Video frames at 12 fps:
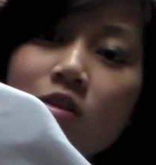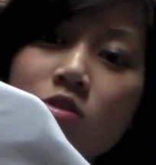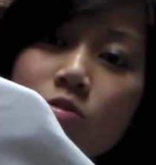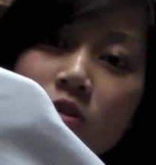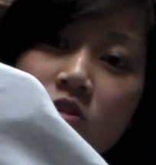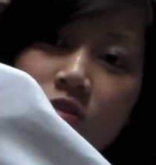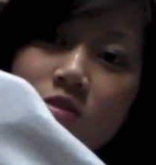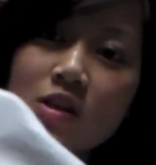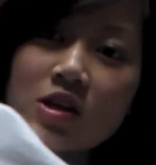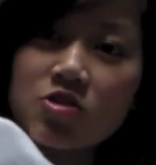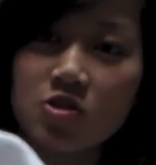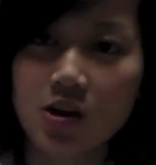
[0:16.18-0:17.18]
on sweatshirts.
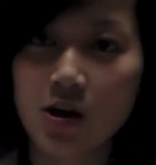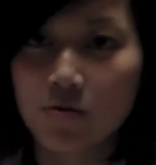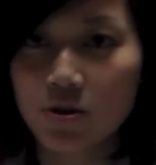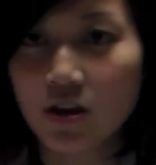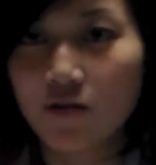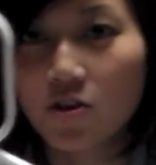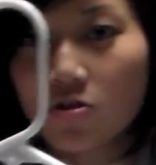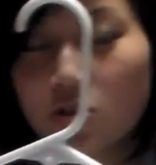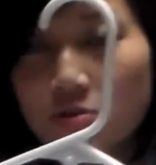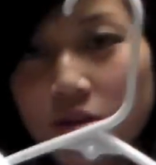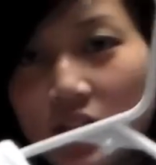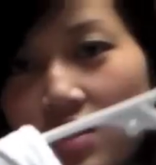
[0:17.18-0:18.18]
I usually get one every
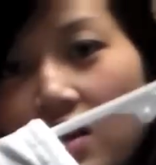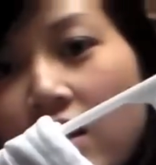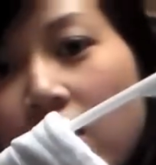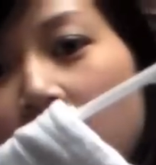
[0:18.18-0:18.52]
Christmas.